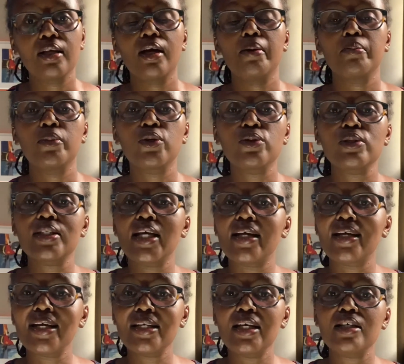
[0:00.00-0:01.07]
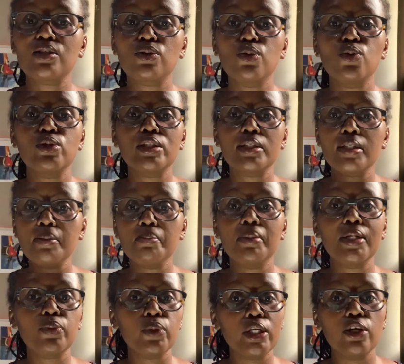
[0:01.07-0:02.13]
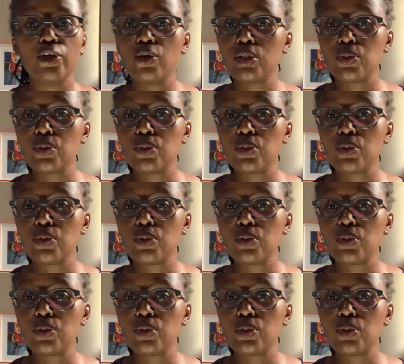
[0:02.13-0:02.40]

because there are riders who simply will not